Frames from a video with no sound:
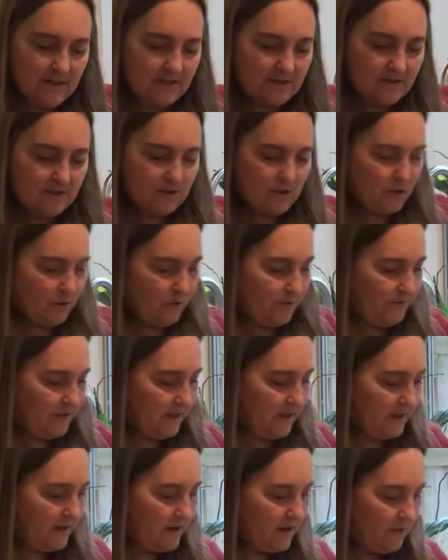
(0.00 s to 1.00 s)

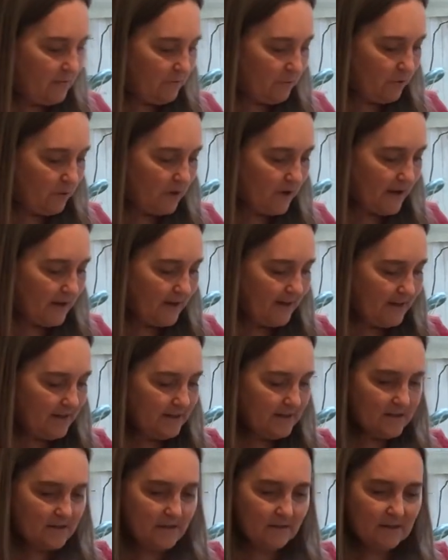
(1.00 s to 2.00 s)
serving of
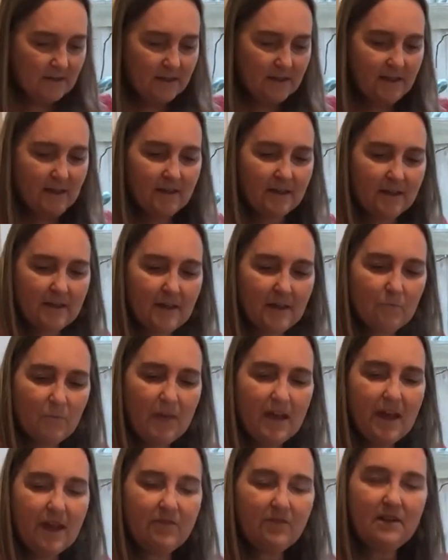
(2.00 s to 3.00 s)
rice, okay, and then we
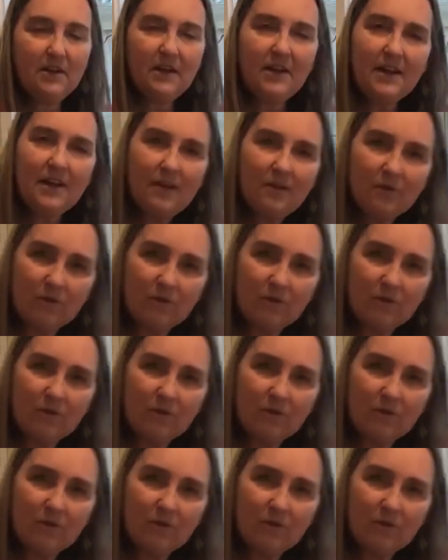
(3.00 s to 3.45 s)
have, look at how